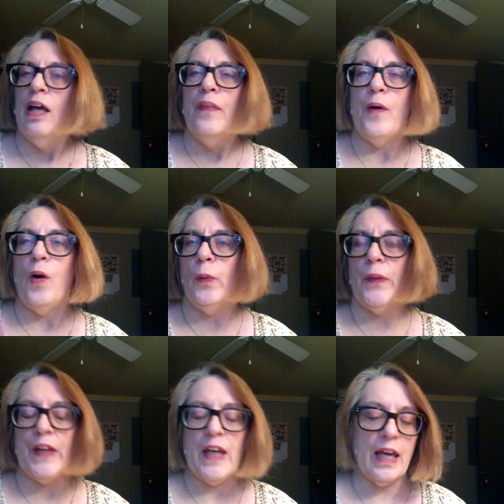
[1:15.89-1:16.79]
the whole
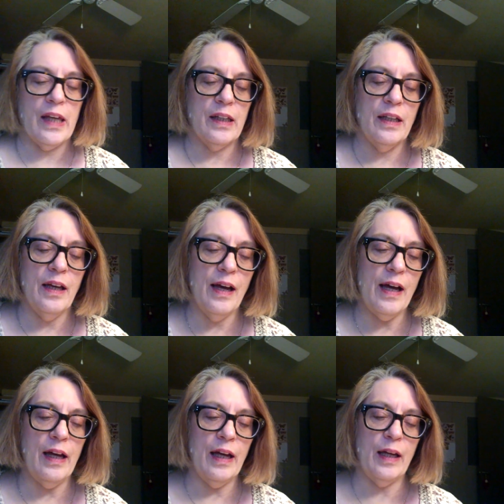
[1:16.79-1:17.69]
thing.
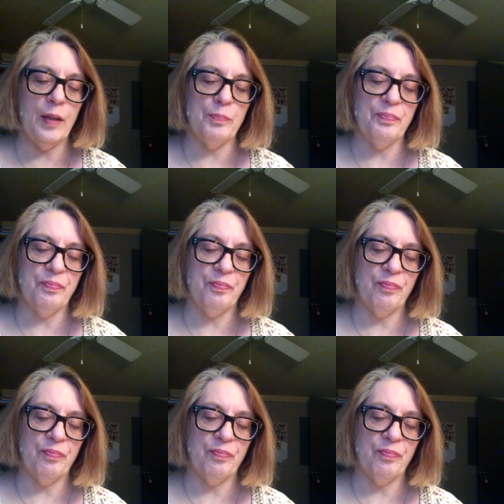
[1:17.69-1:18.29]
Um,